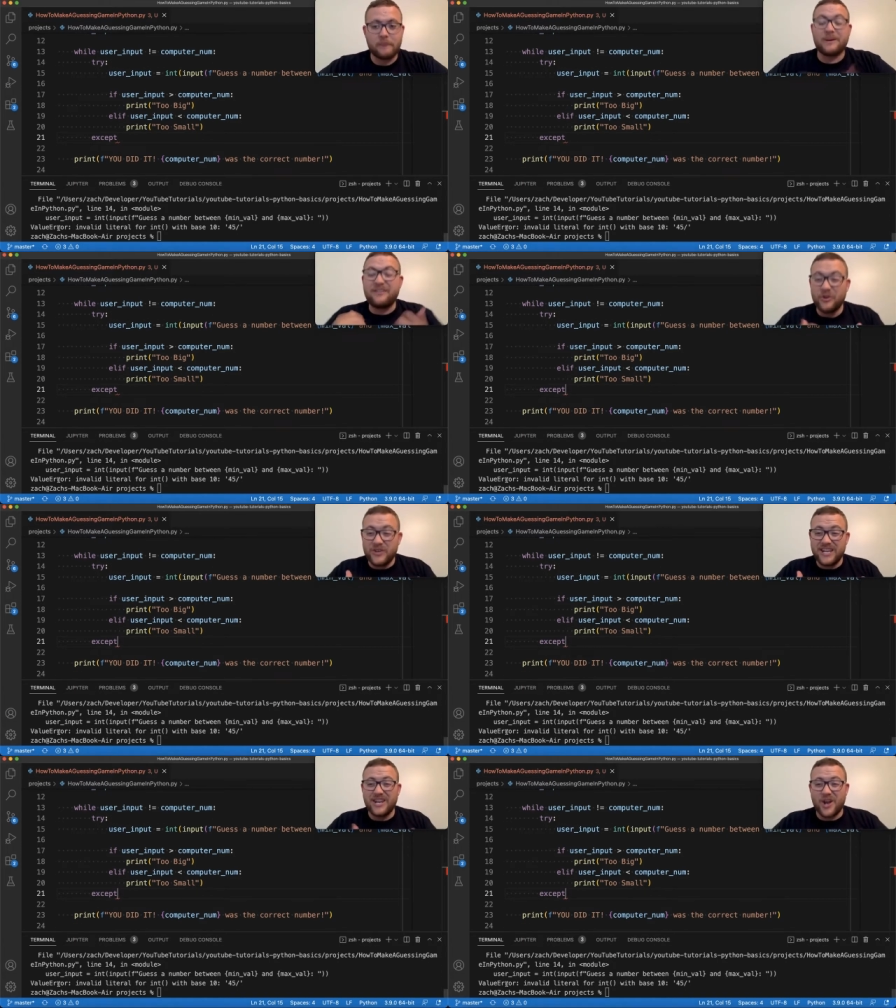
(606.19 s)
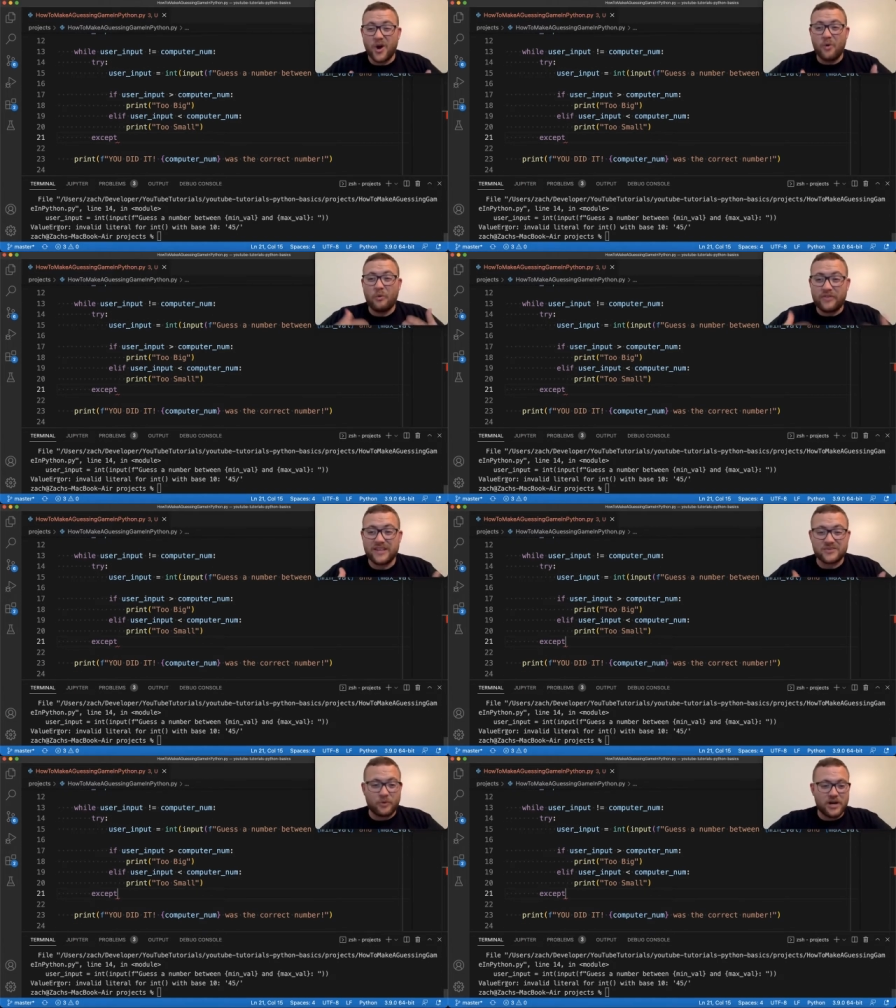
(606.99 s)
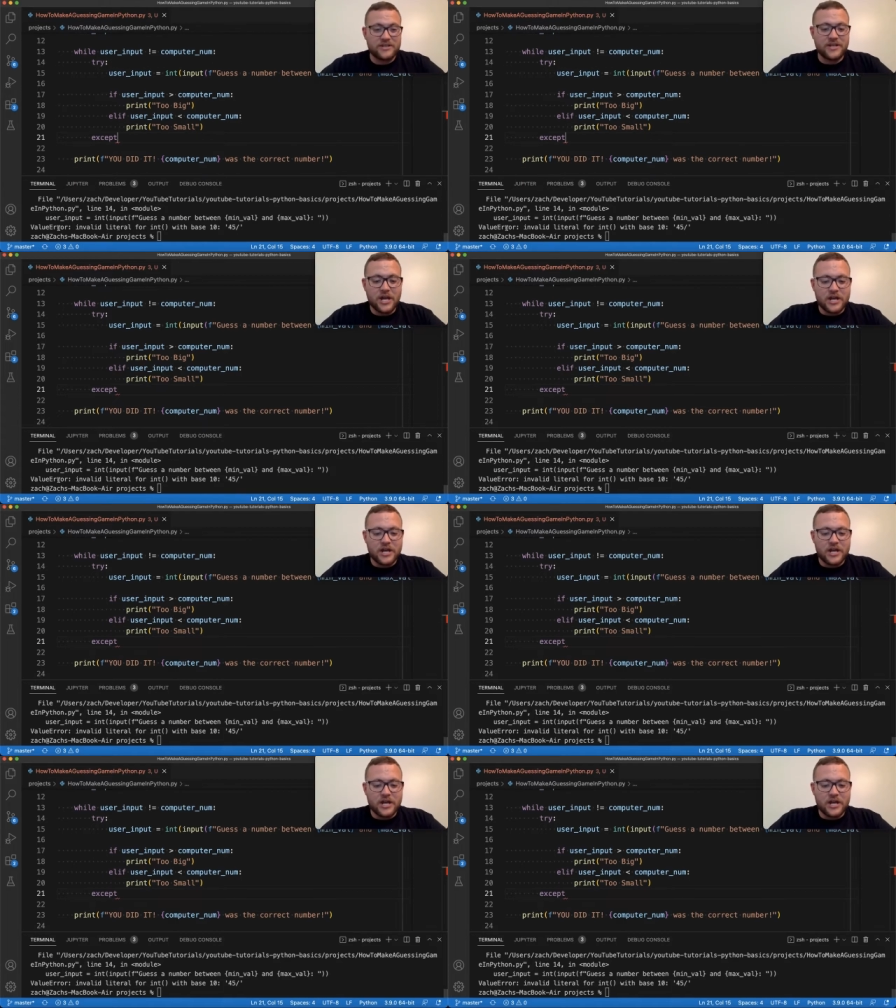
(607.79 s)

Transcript: but if you didn't know what this was,